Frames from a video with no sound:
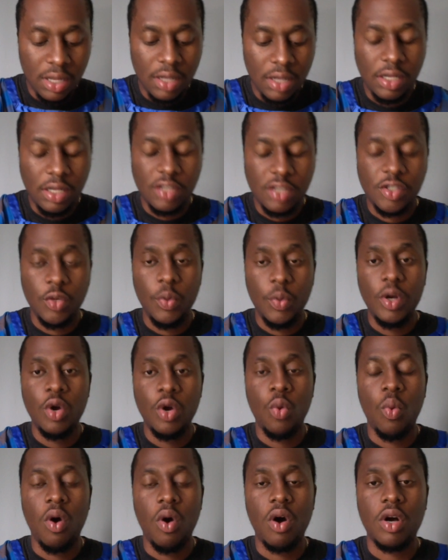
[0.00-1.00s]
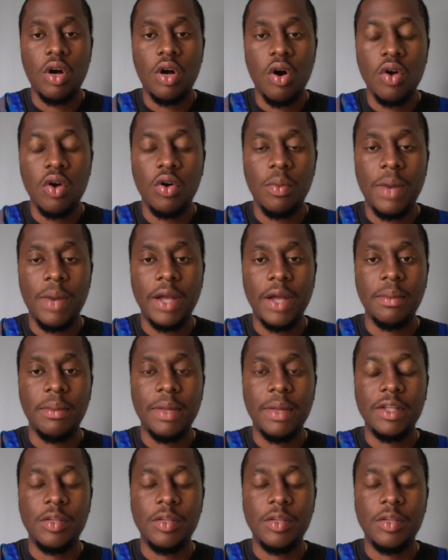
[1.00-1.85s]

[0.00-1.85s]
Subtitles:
Yeah, so we don't walk carnal minded, man.